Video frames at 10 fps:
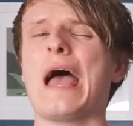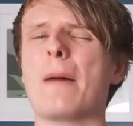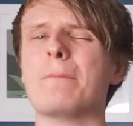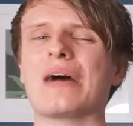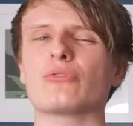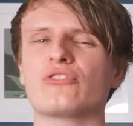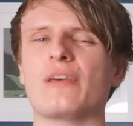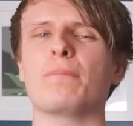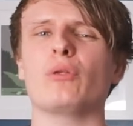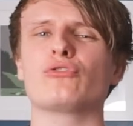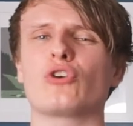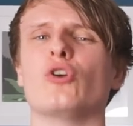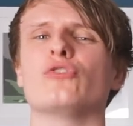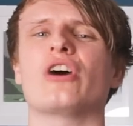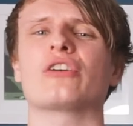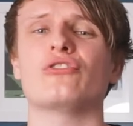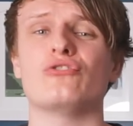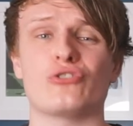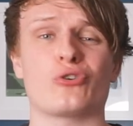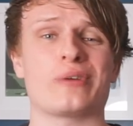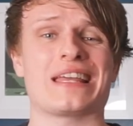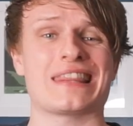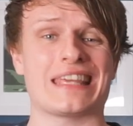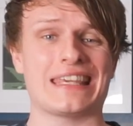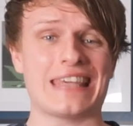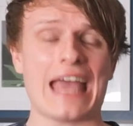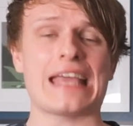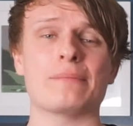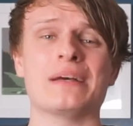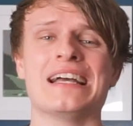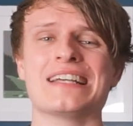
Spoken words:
about s1mple's conduct during the game,